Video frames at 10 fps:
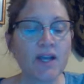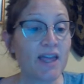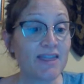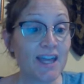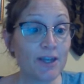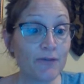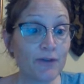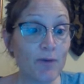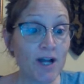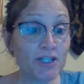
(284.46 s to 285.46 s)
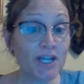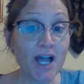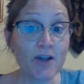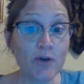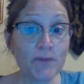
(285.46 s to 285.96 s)
Okay, thank you for watching.
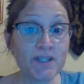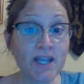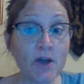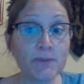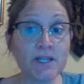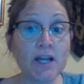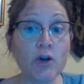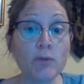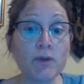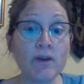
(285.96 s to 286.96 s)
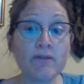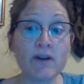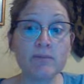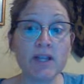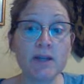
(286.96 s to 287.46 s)
I hope this helps and I hope you have
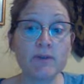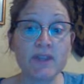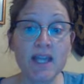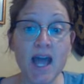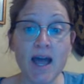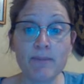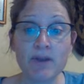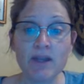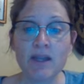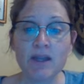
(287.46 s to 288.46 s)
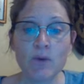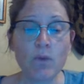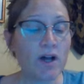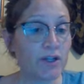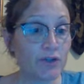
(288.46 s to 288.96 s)
fun playing with the app
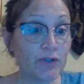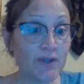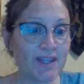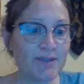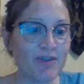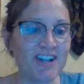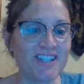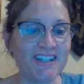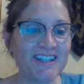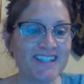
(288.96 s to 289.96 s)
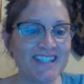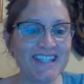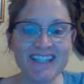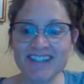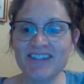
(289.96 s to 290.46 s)
while you're doing this project.
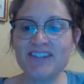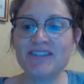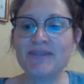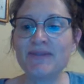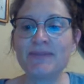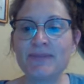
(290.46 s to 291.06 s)
See you soon.